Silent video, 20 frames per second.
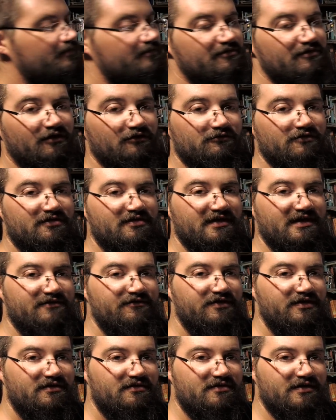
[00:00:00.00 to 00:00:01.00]
is not
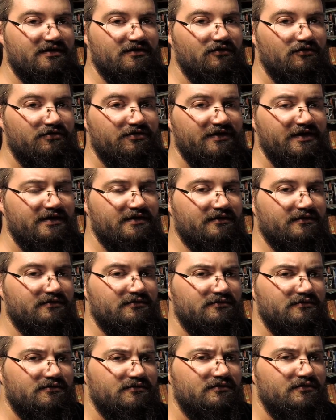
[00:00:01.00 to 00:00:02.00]
receiving a single thing.
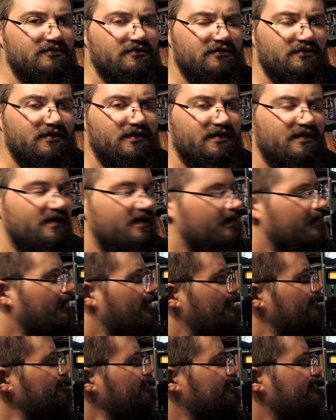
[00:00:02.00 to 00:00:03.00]

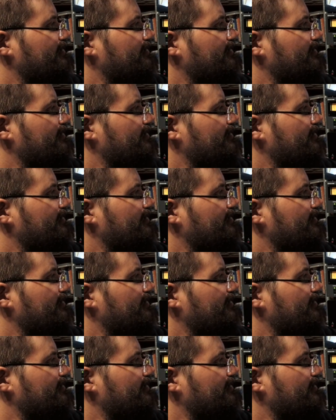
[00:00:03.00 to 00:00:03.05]
And